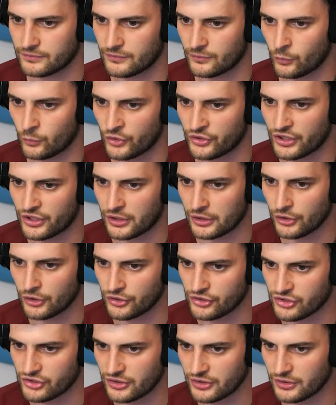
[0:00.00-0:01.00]
What's the
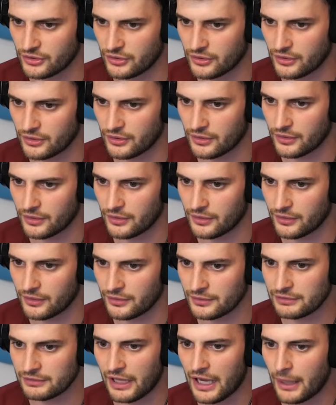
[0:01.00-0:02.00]
clutch?
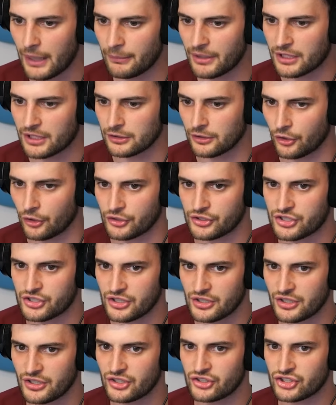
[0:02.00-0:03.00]
Llama clutch.
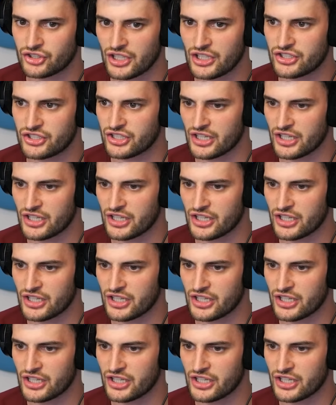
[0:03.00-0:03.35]
GG.